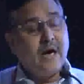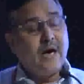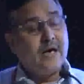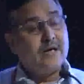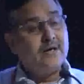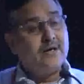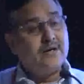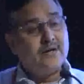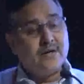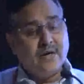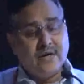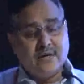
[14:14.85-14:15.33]

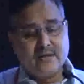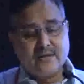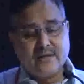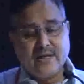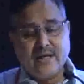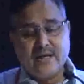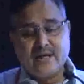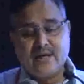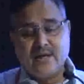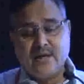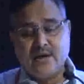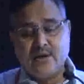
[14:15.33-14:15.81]
A drug
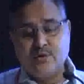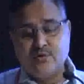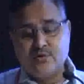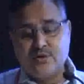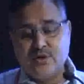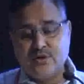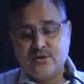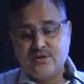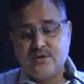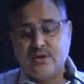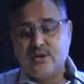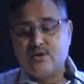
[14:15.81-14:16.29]
that
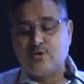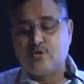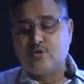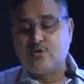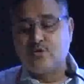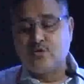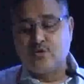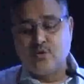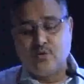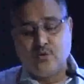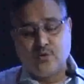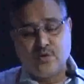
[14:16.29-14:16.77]
reduces this
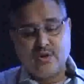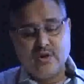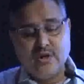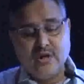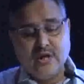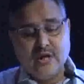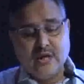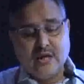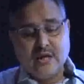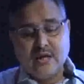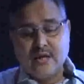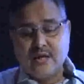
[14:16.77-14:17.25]
tone,
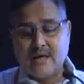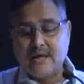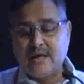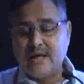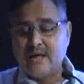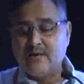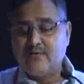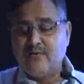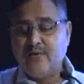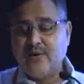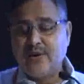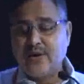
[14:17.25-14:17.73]

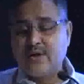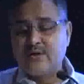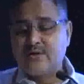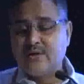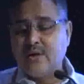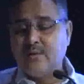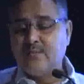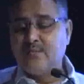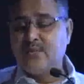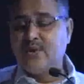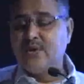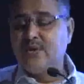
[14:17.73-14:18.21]
like for
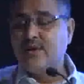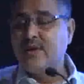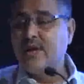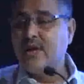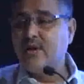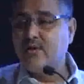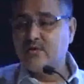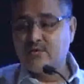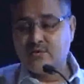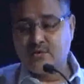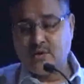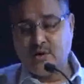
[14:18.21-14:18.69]
example
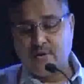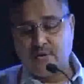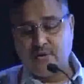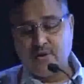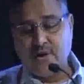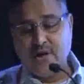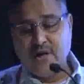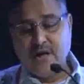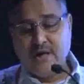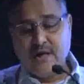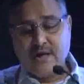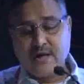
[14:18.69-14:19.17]

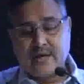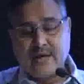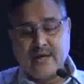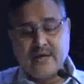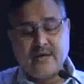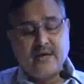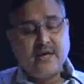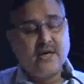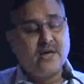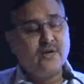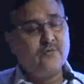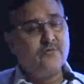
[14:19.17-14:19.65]
naloxone,
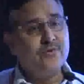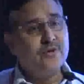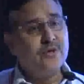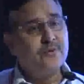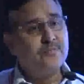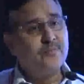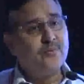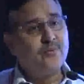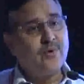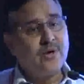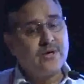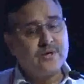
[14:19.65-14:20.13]
can
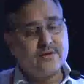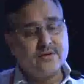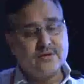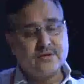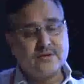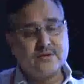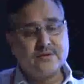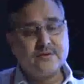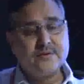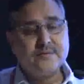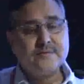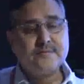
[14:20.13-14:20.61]
alleviate
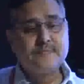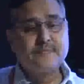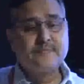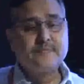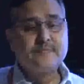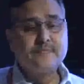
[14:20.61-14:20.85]
pruritus.